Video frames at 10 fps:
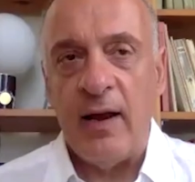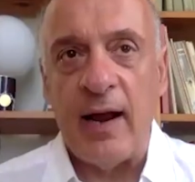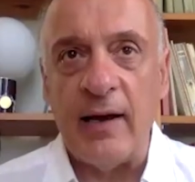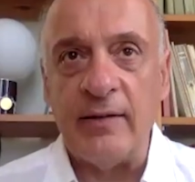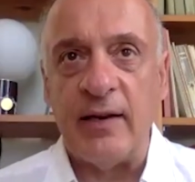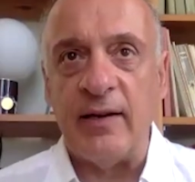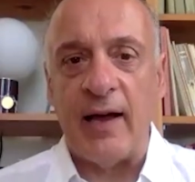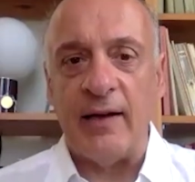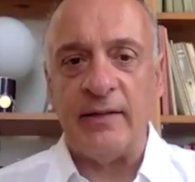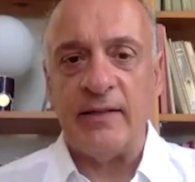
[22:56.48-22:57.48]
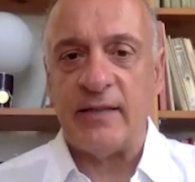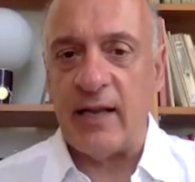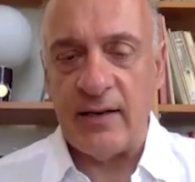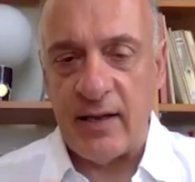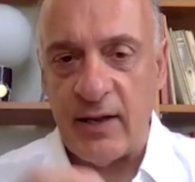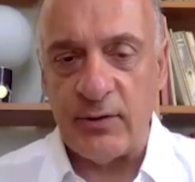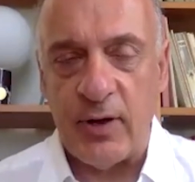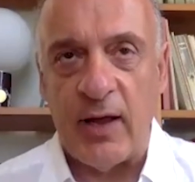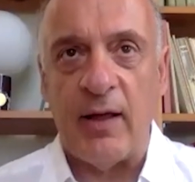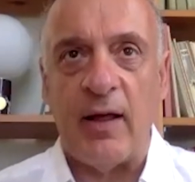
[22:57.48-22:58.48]
the 1990s and
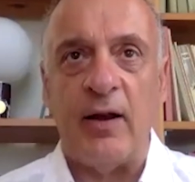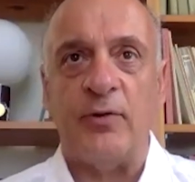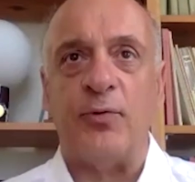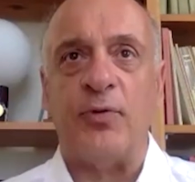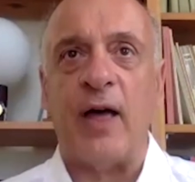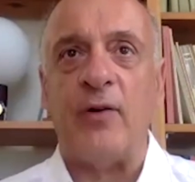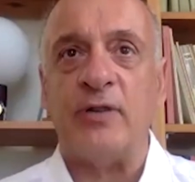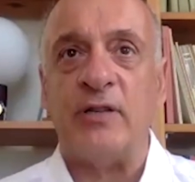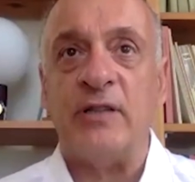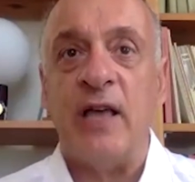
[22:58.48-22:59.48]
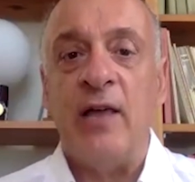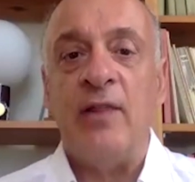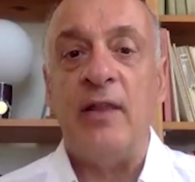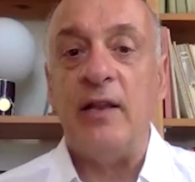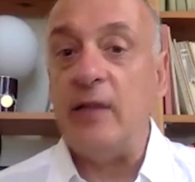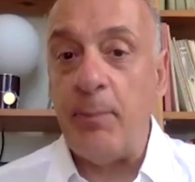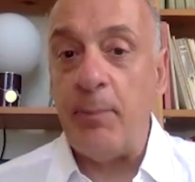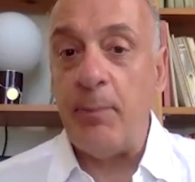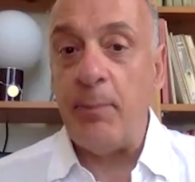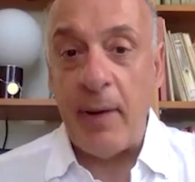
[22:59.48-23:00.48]
early 2000s, the
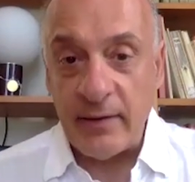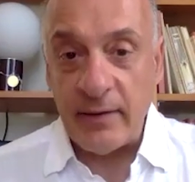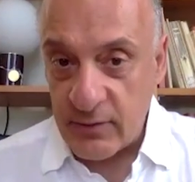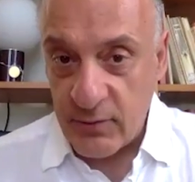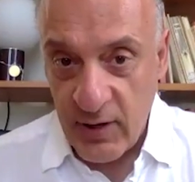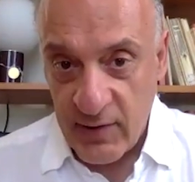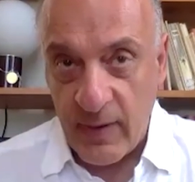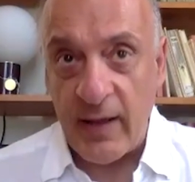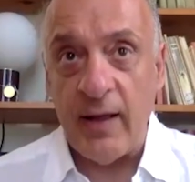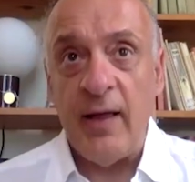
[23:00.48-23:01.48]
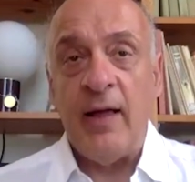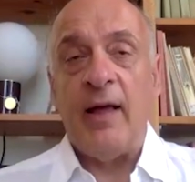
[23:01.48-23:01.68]
independent Greeks as well,